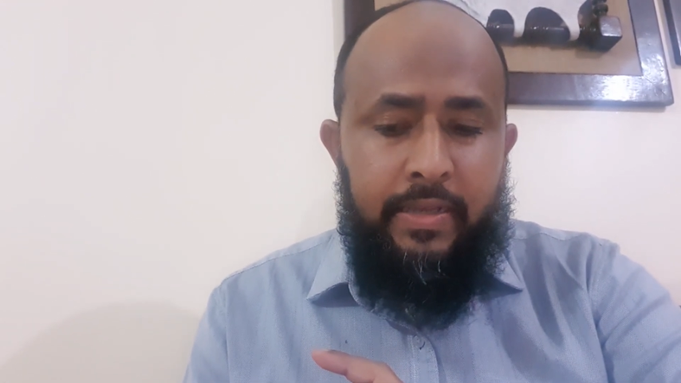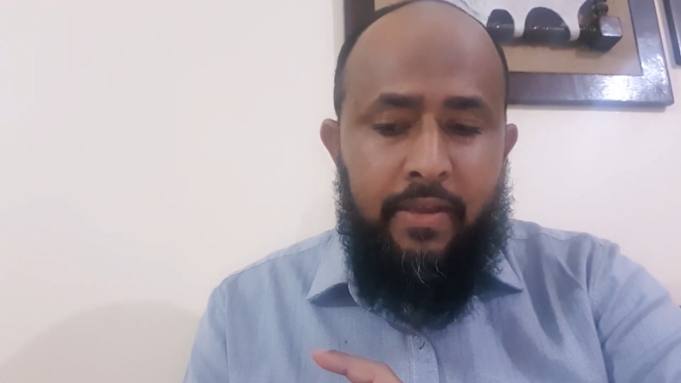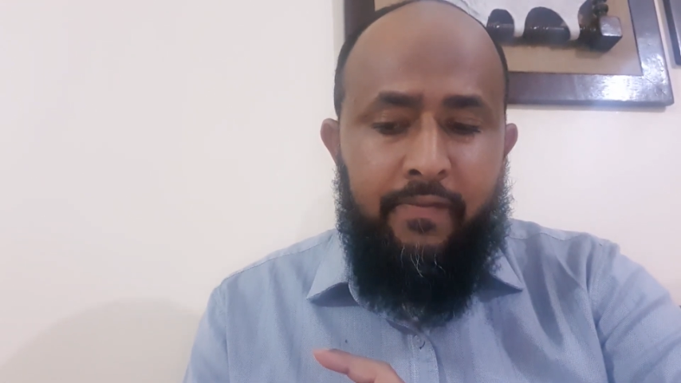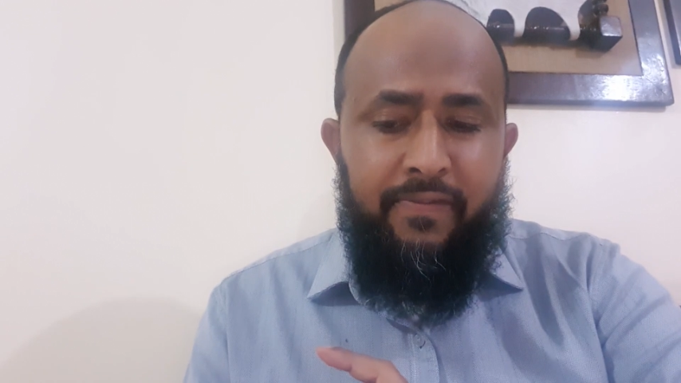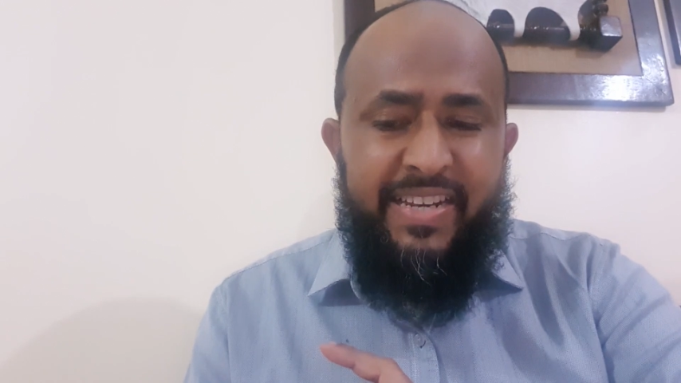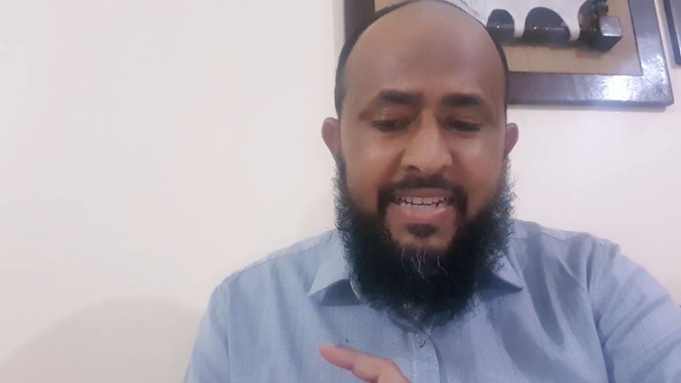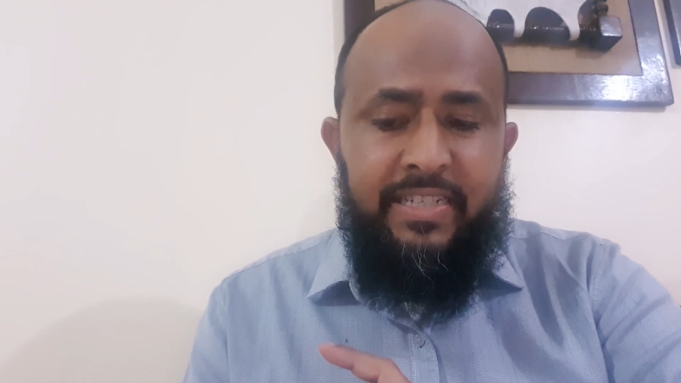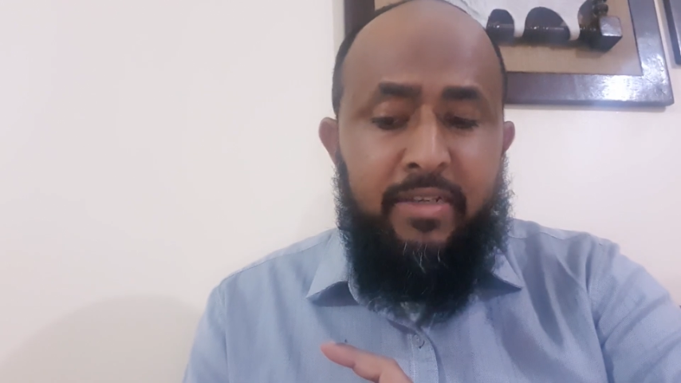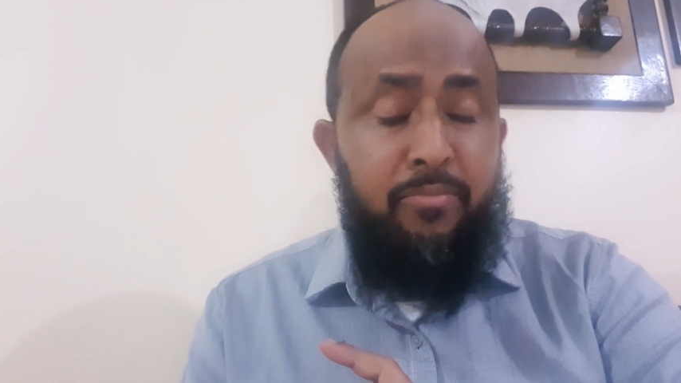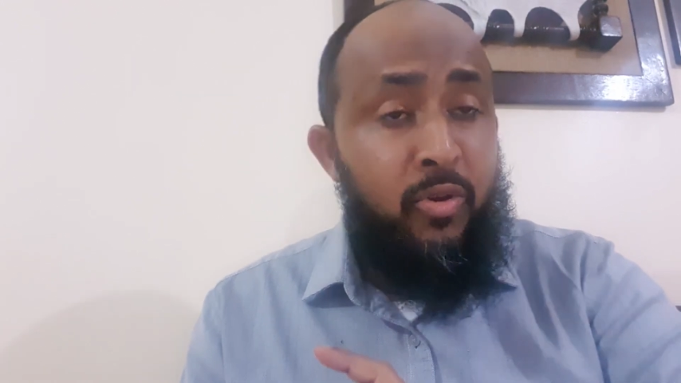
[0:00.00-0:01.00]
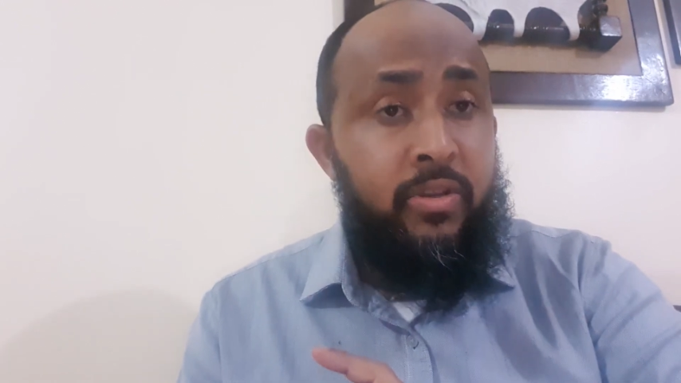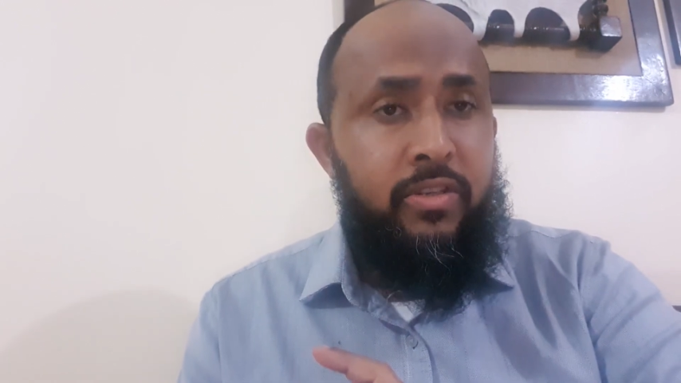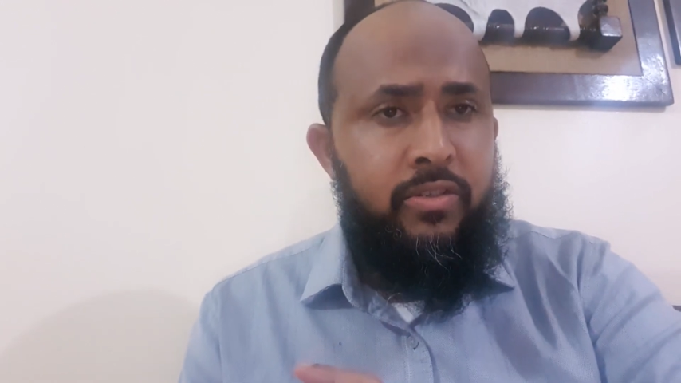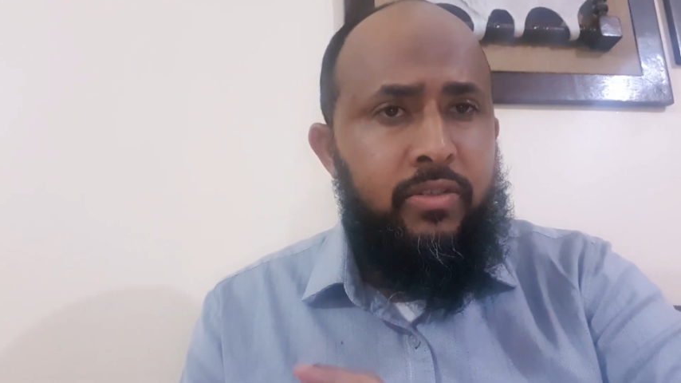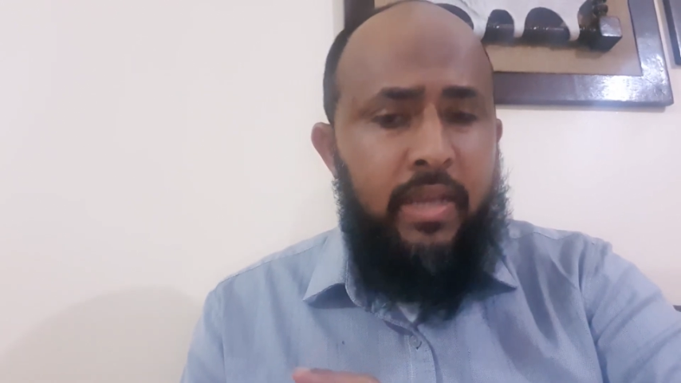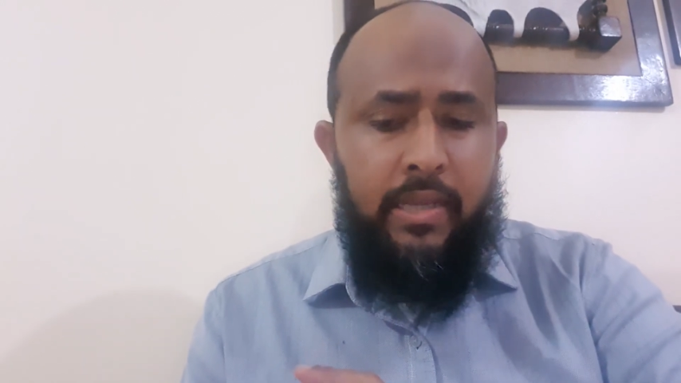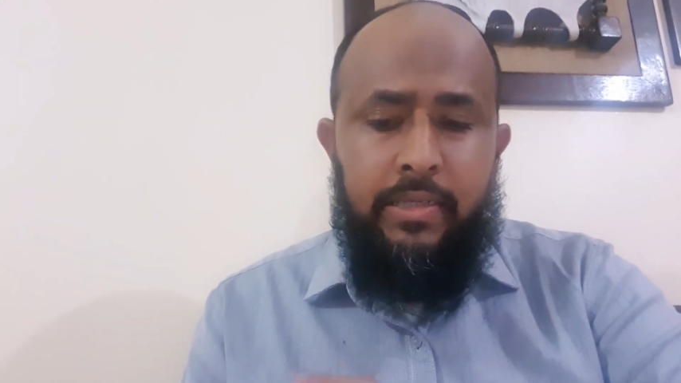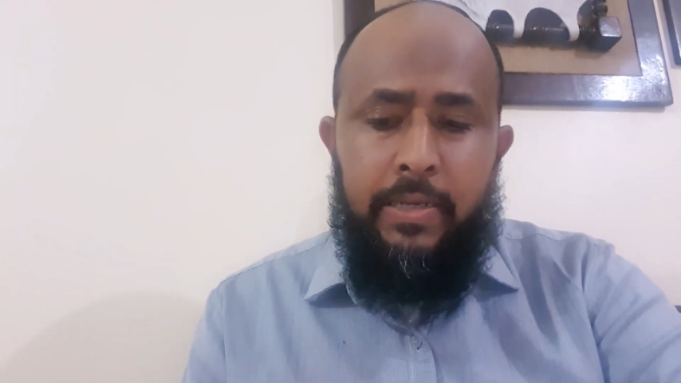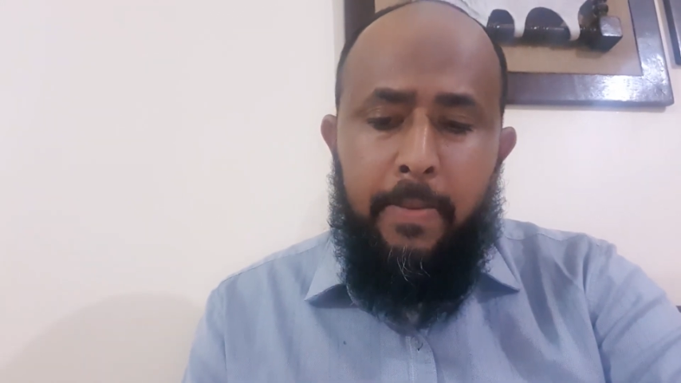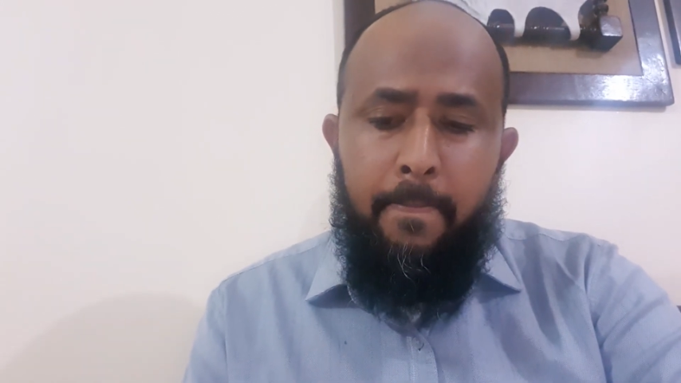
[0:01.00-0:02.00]
afflicting modern
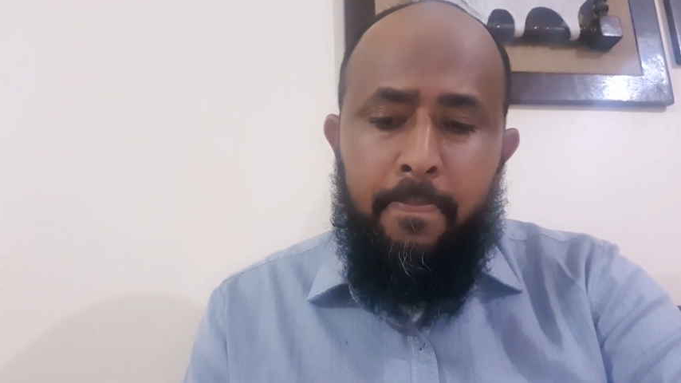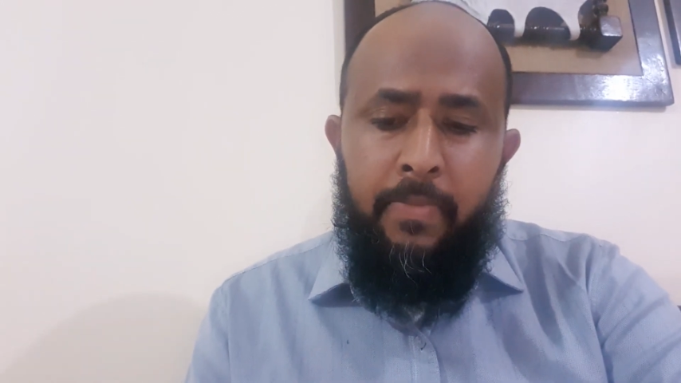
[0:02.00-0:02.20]
society